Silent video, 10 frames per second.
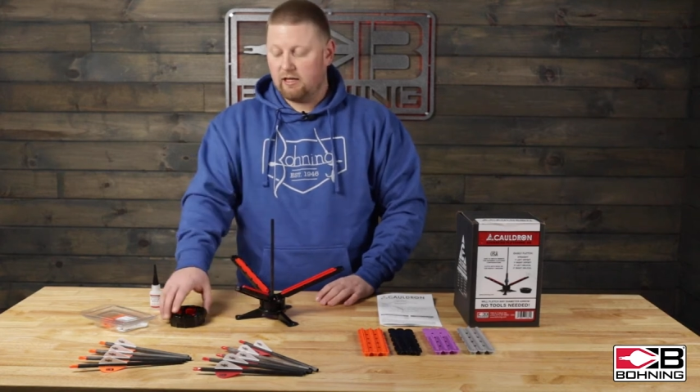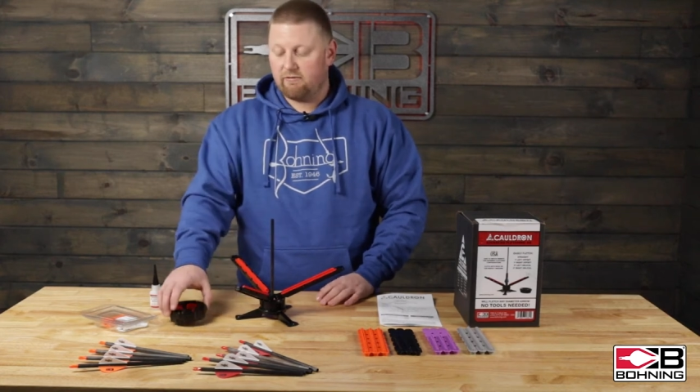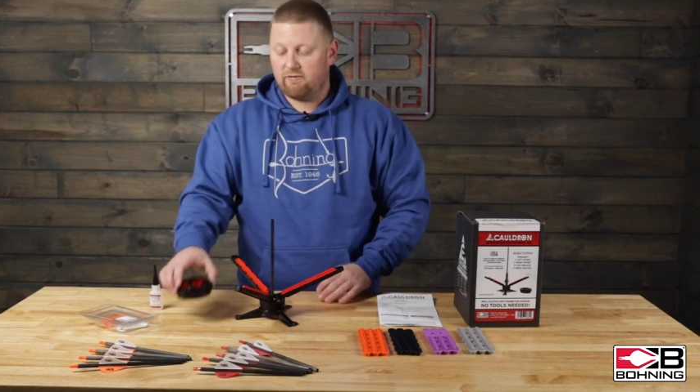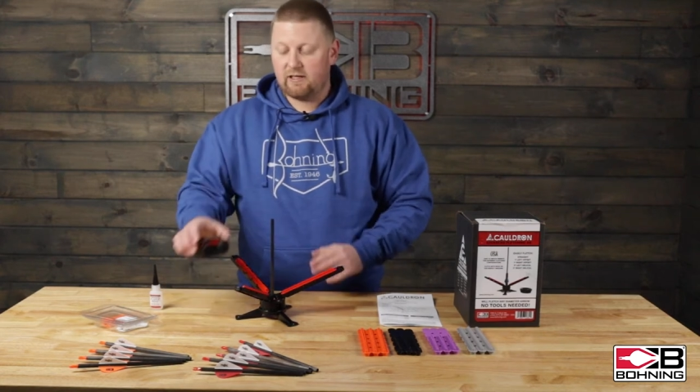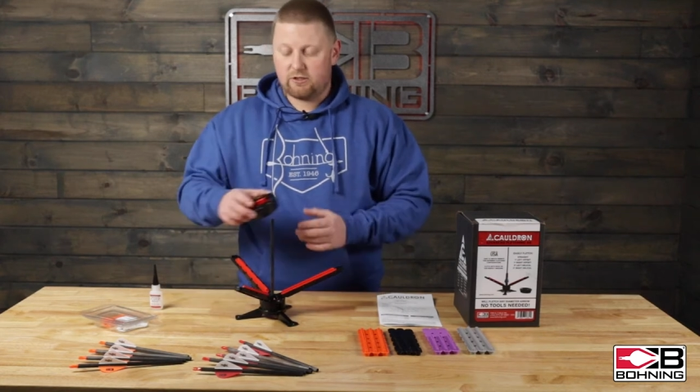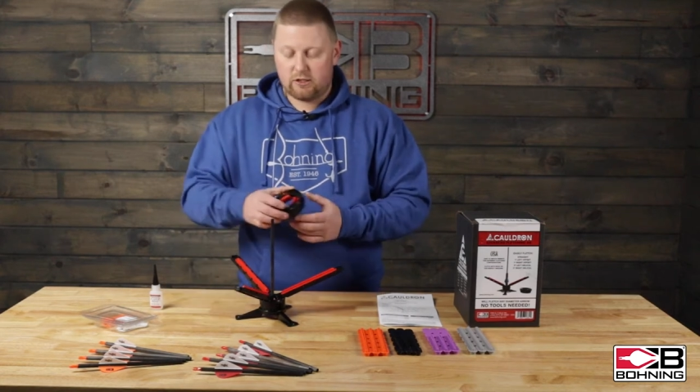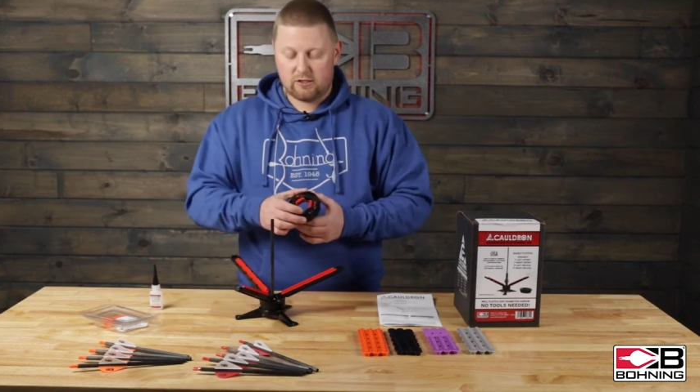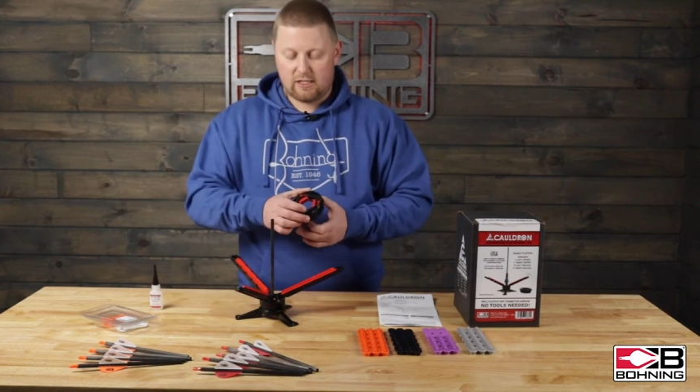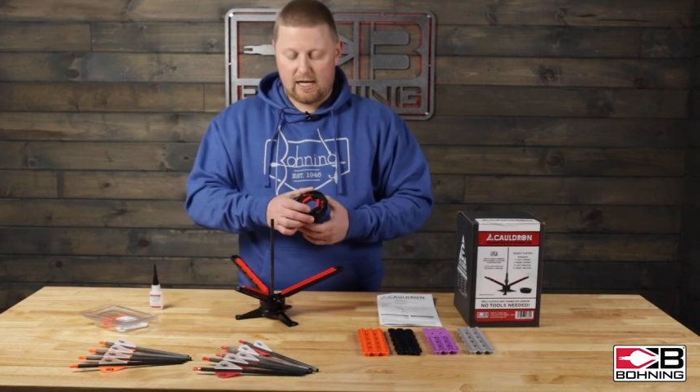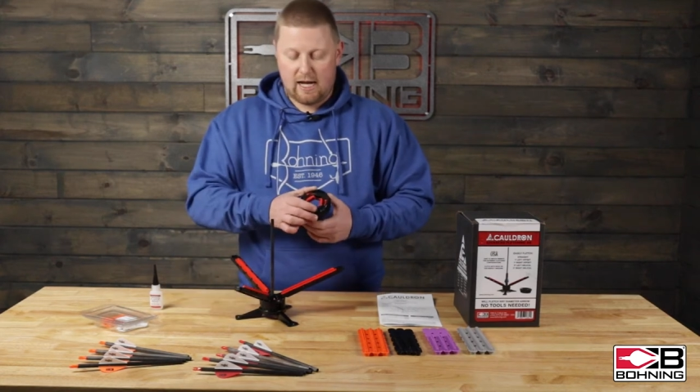It
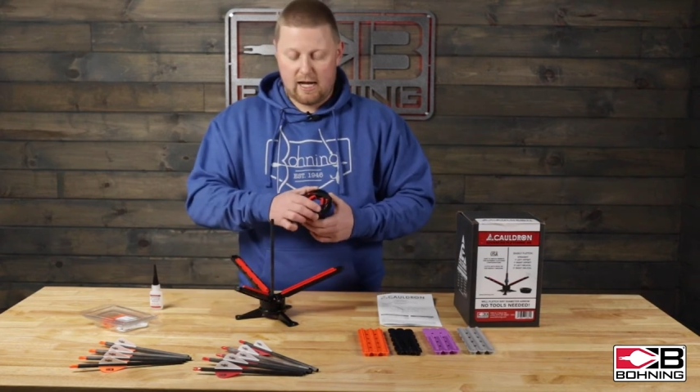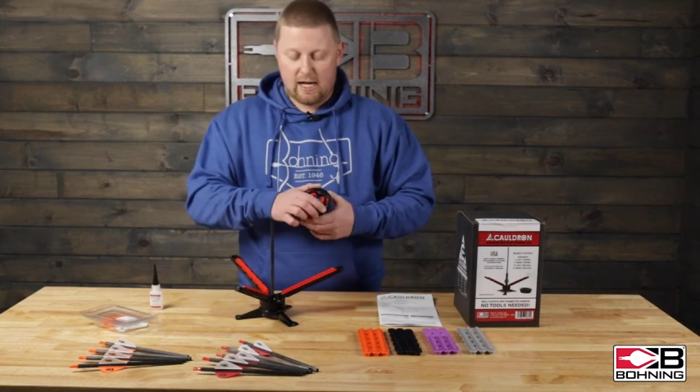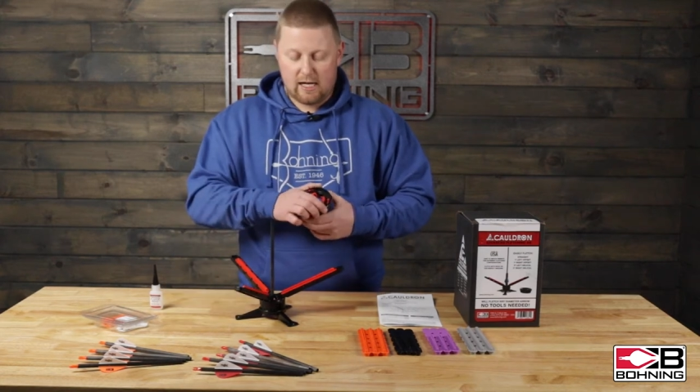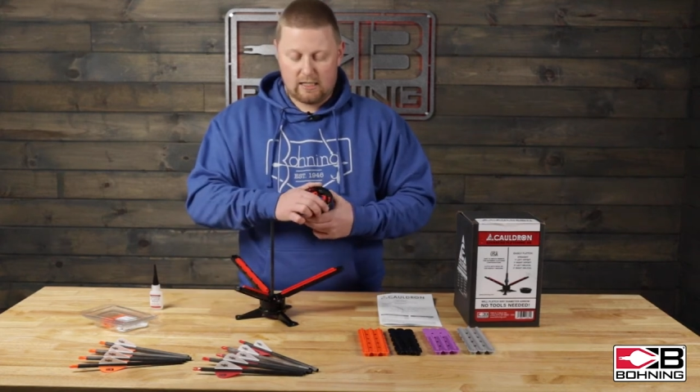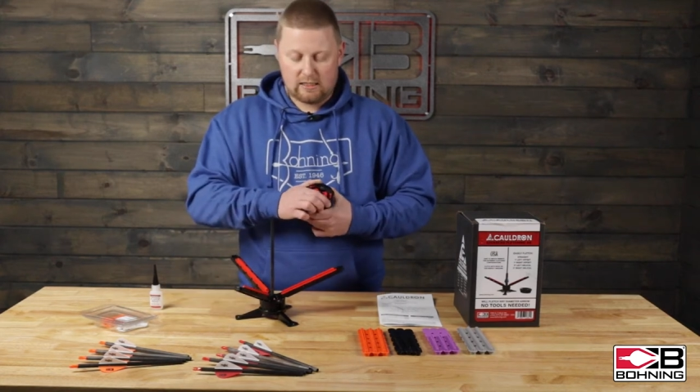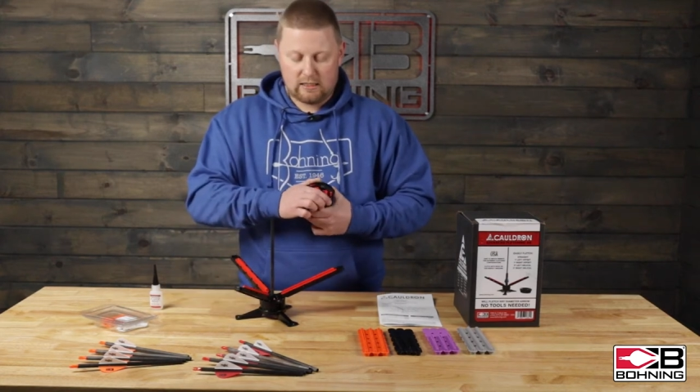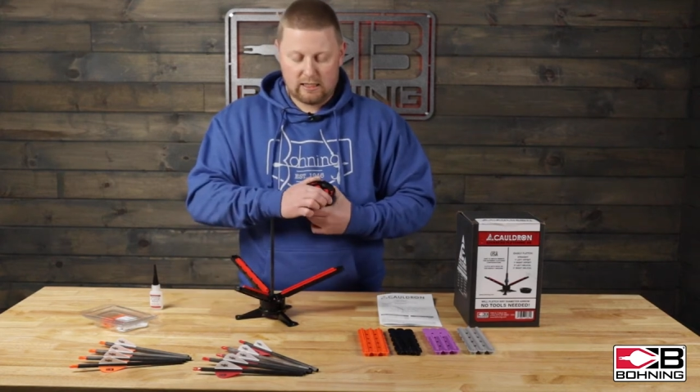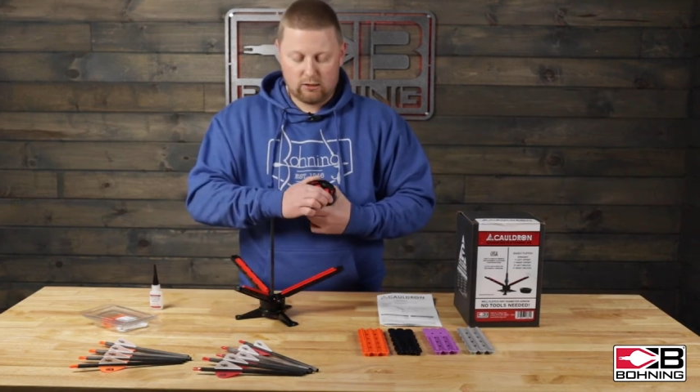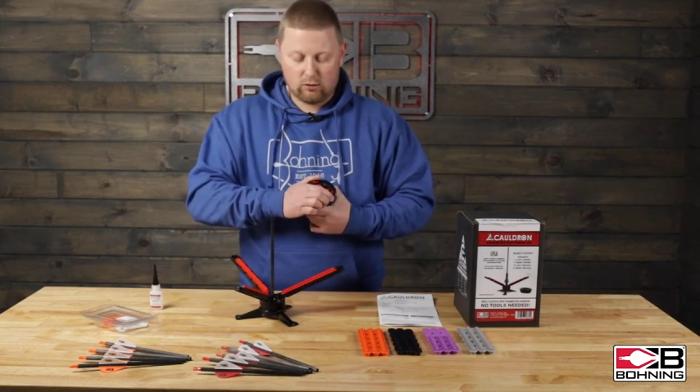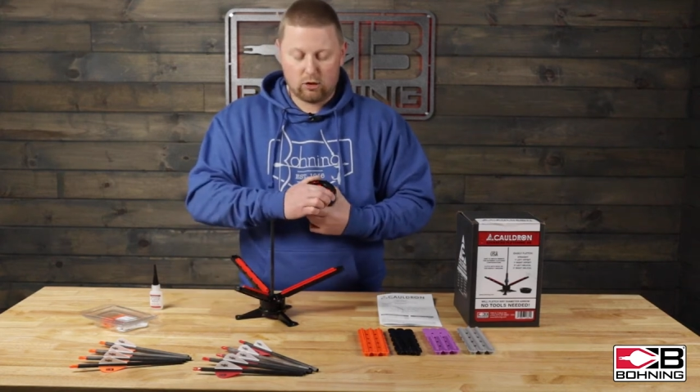features a
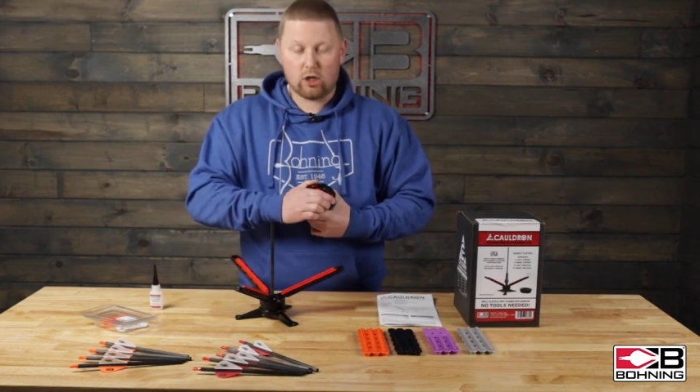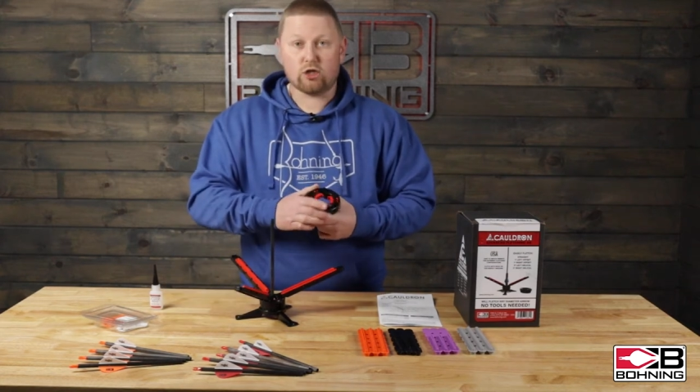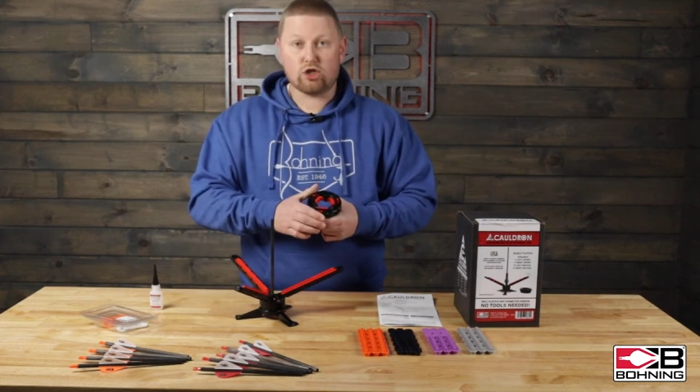single